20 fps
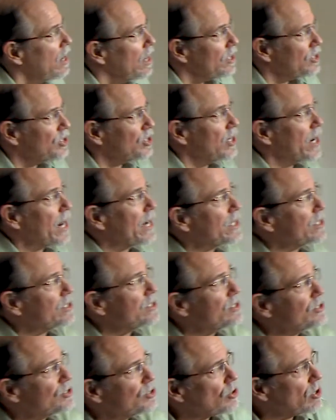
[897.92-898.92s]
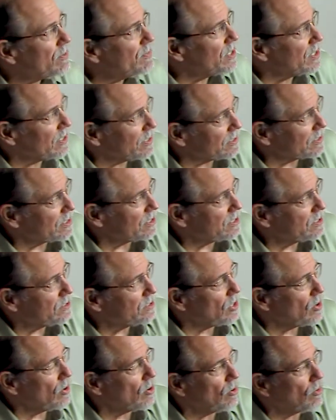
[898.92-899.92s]
Genetics and turbulence.
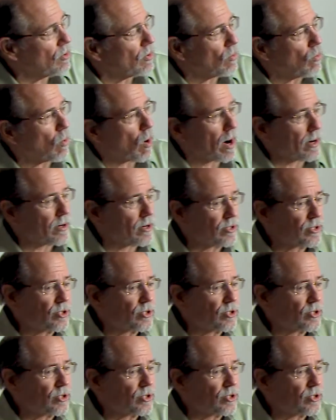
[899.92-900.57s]
So water